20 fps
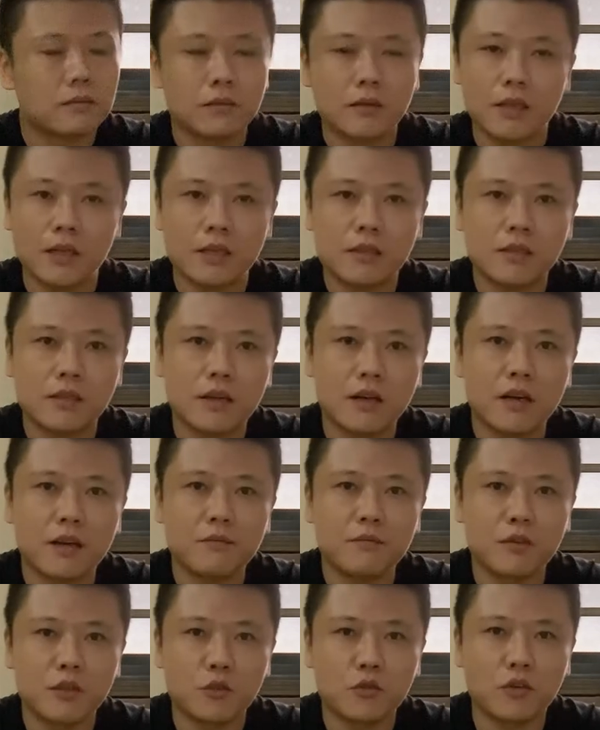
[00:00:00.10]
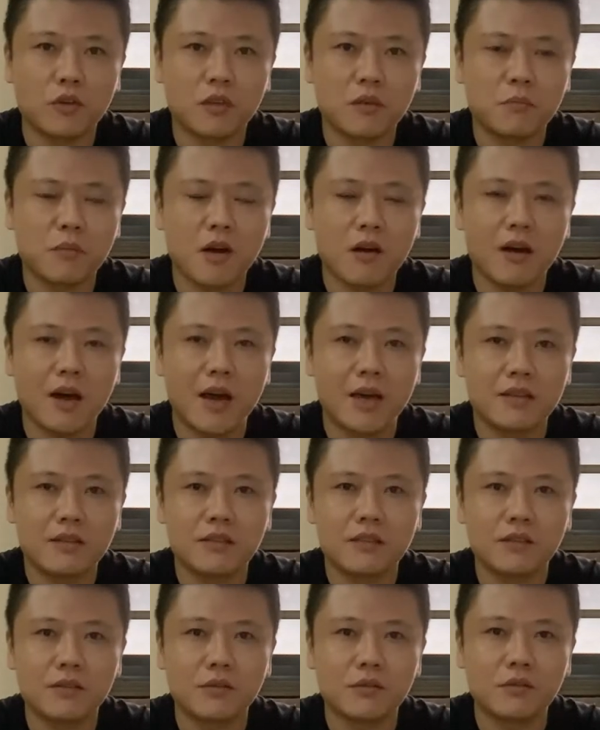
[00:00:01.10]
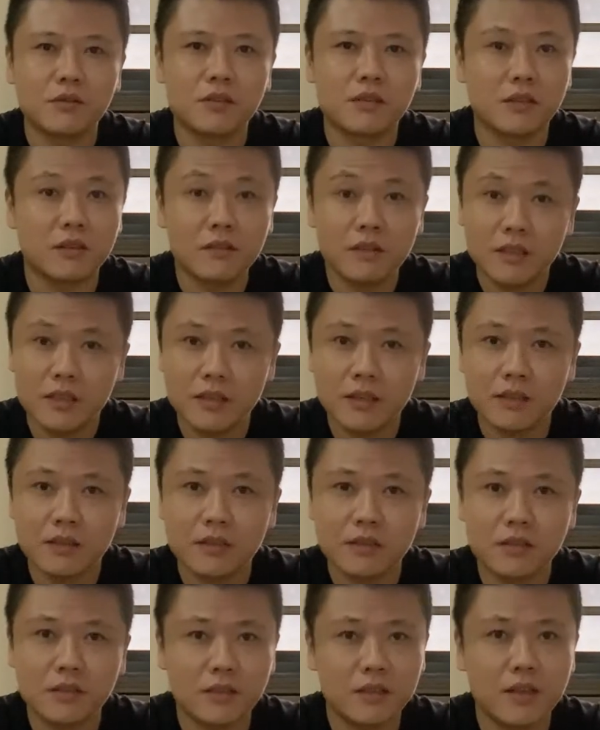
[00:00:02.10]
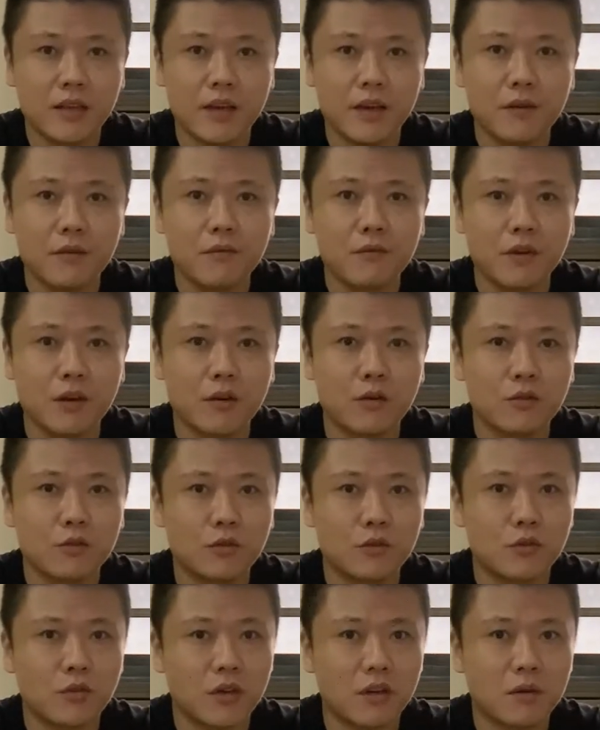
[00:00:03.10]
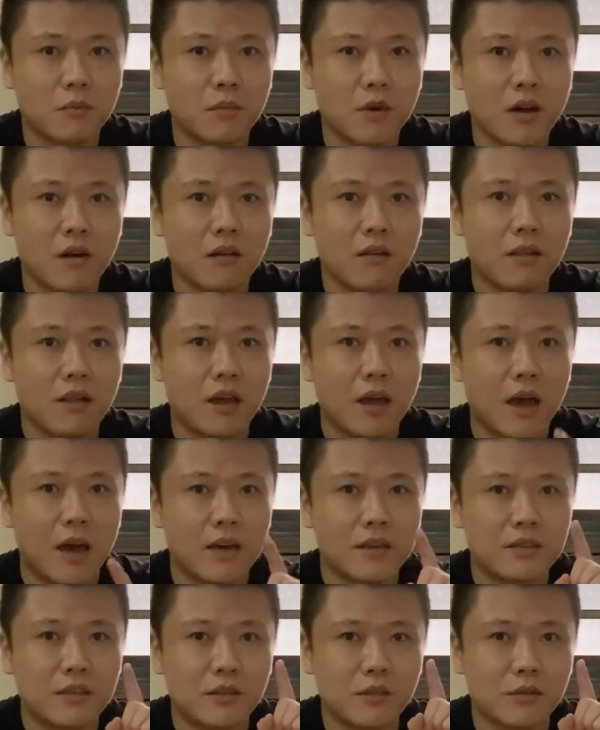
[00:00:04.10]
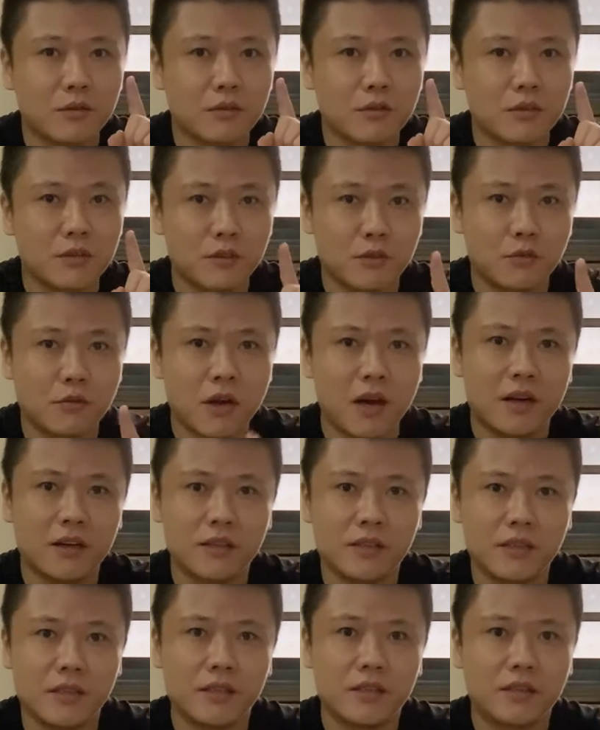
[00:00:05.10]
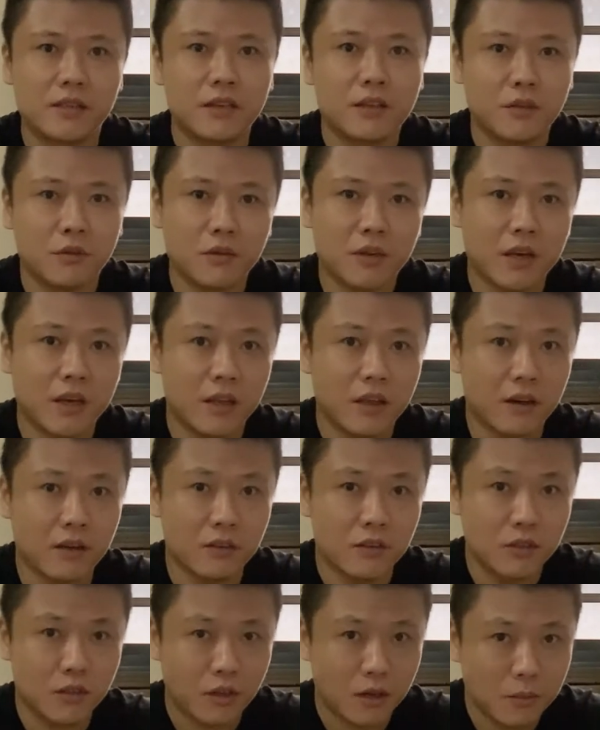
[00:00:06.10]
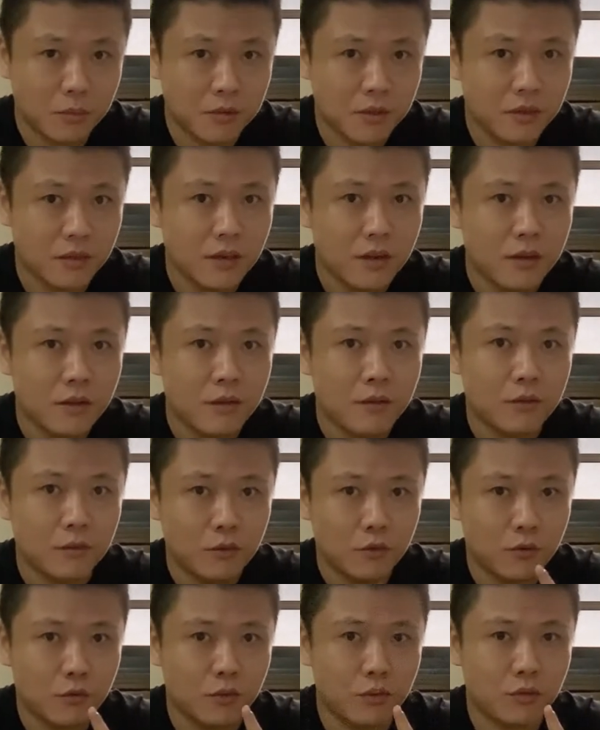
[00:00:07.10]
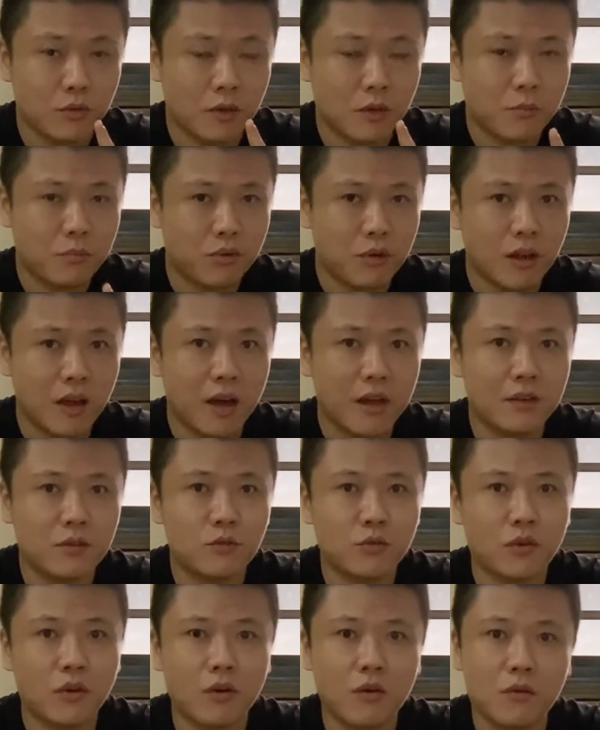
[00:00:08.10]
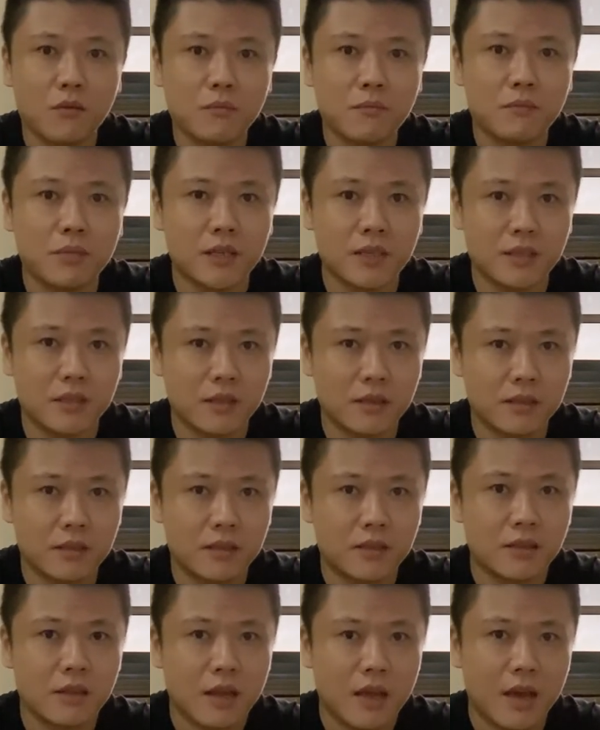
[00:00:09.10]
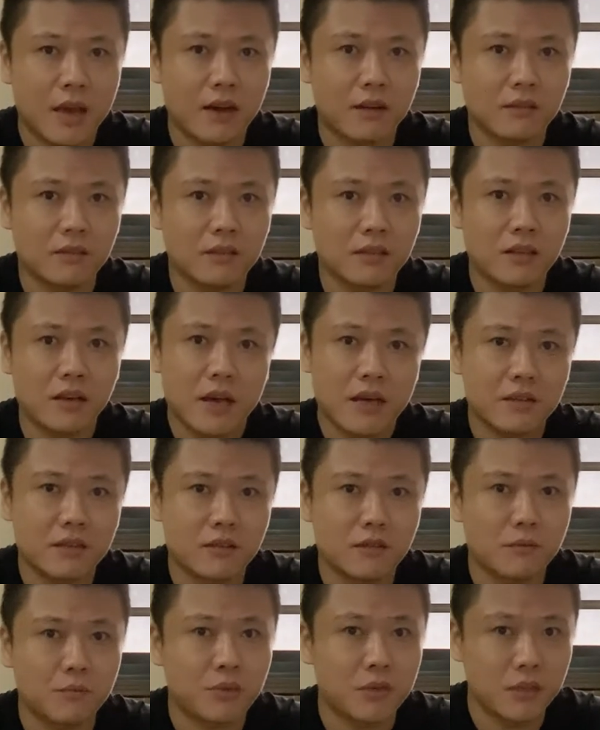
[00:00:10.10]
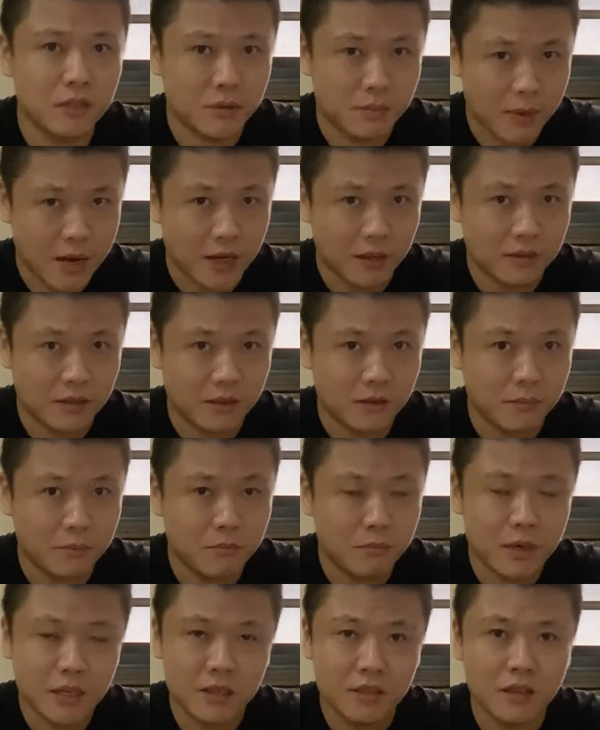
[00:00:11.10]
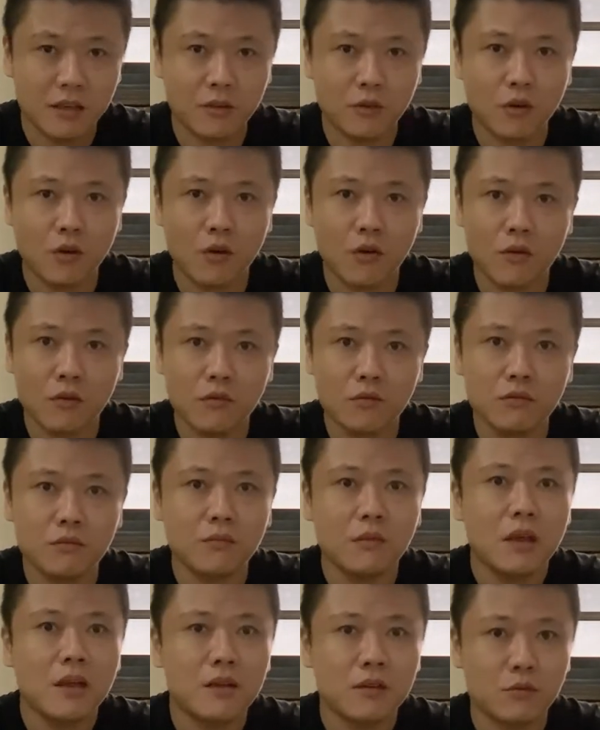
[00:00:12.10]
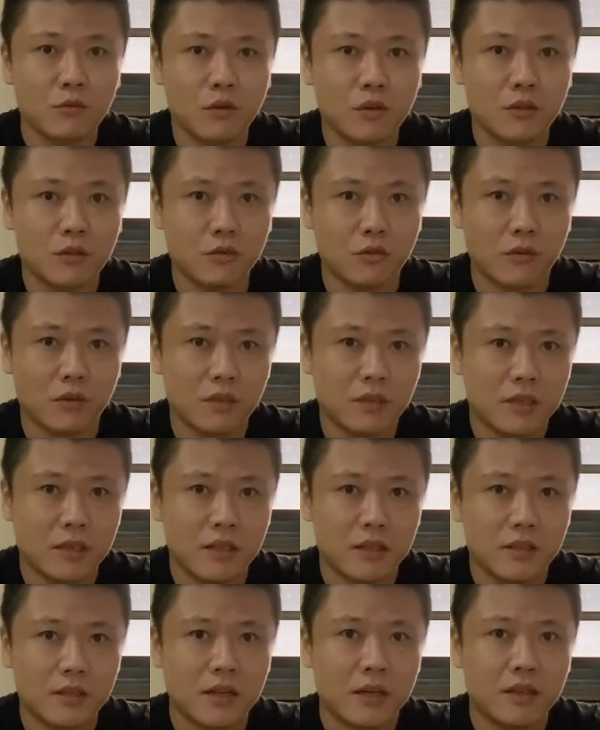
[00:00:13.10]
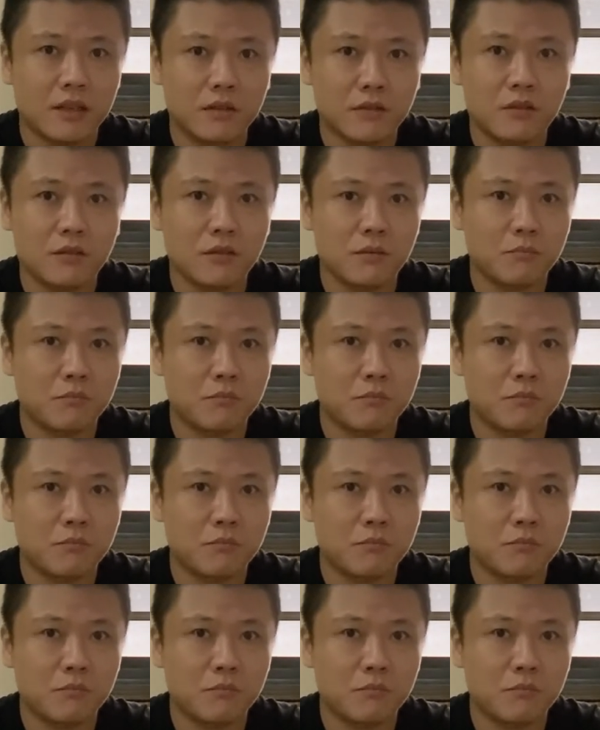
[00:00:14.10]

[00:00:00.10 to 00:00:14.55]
Last time we talked about SEO services. Today we're going to talk about SEO strategies you can adopt to apply to your own business and the SEO perspective based on your own resources and the